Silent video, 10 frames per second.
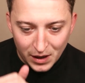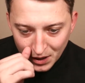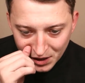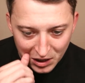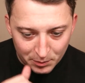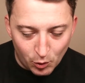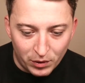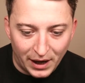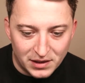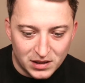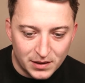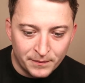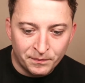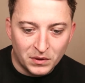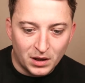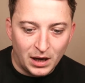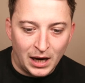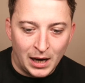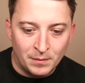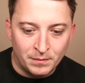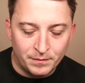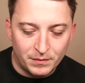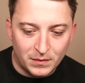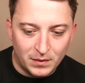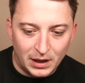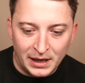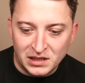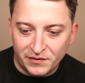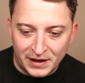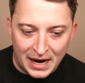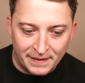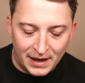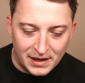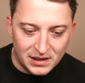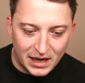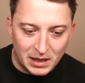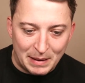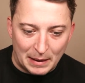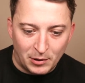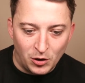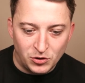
The ball gets into Fernandes at the back post,